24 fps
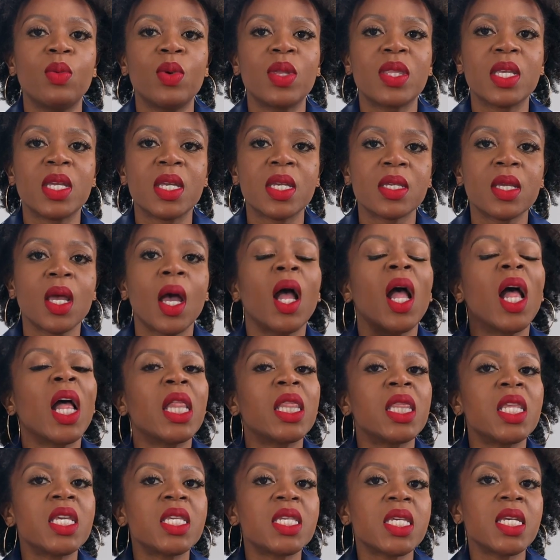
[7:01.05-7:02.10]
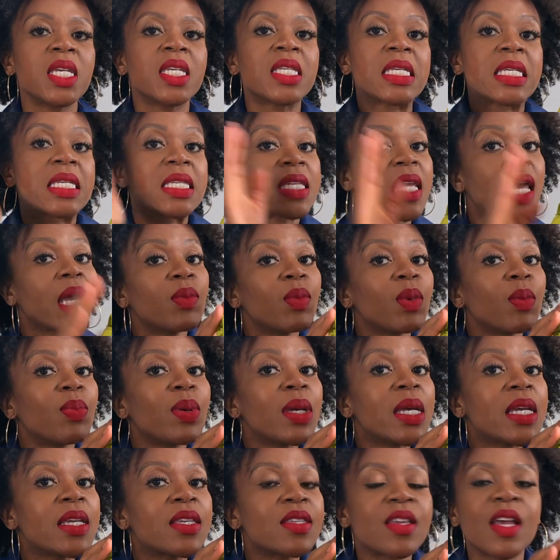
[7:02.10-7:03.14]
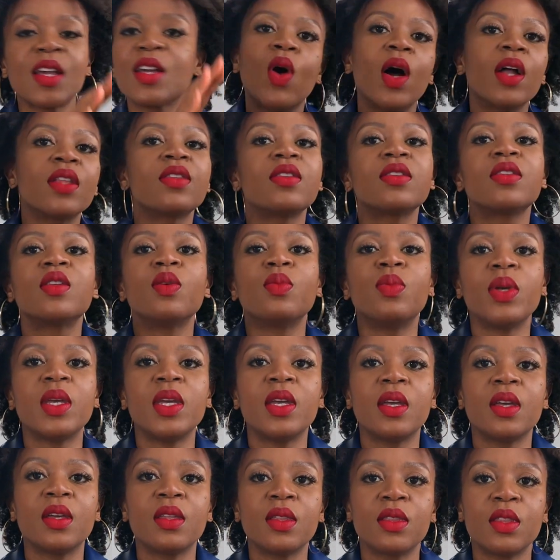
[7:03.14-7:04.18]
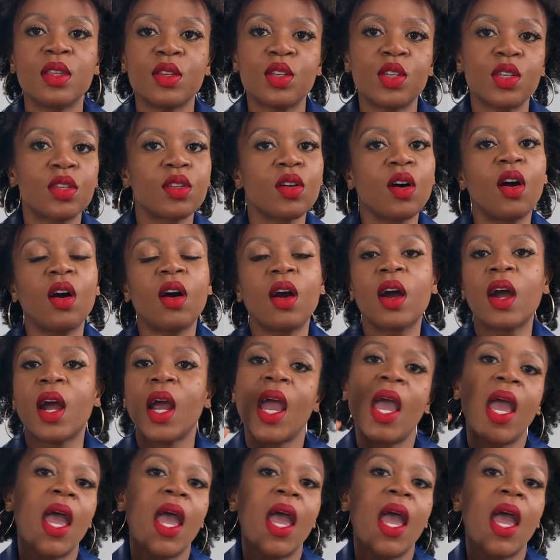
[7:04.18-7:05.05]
with this. This is a statement piece, wants to be the star,